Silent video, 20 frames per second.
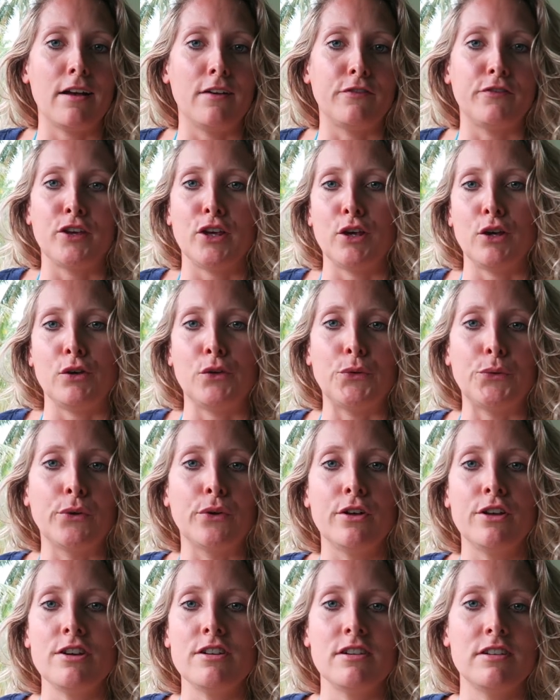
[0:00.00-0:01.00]
a few
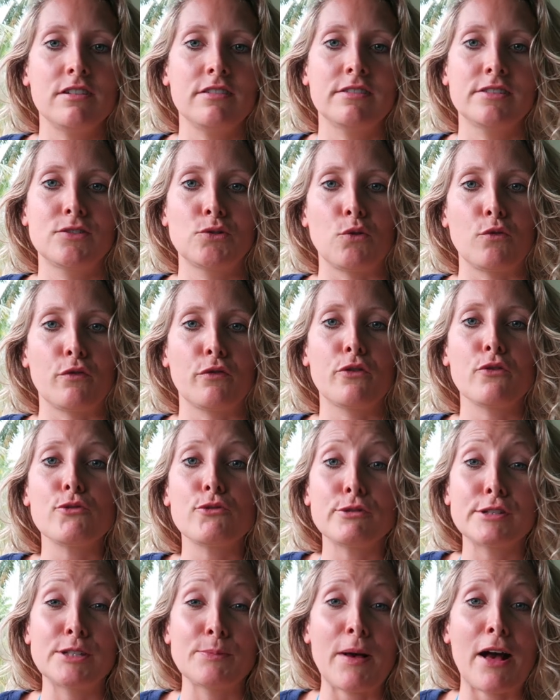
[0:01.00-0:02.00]
sort of
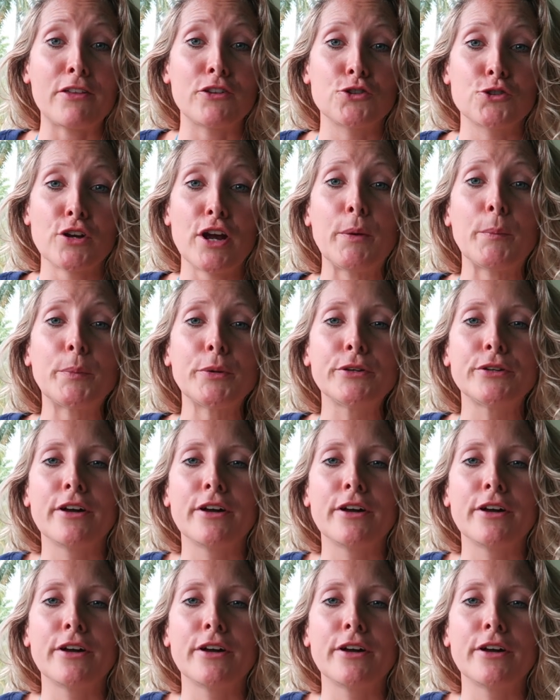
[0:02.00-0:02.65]
thoughts about the trip,